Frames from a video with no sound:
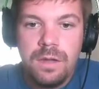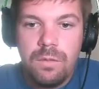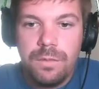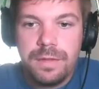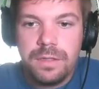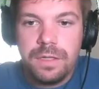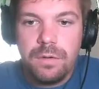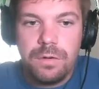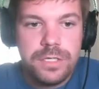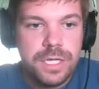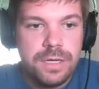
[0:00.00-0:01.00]
with a
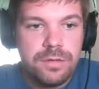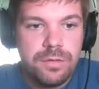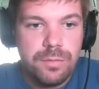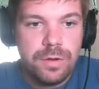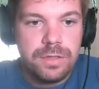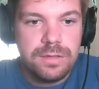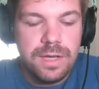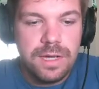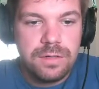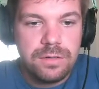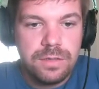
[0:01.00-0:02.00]
lower chance to break the
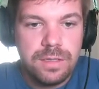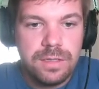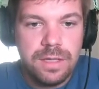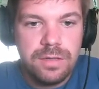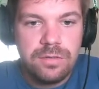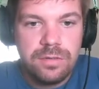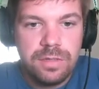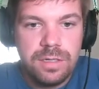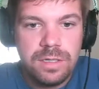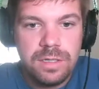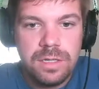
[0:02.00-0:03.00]
tackle. And
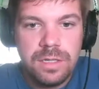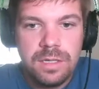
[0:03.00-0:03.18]
lastly,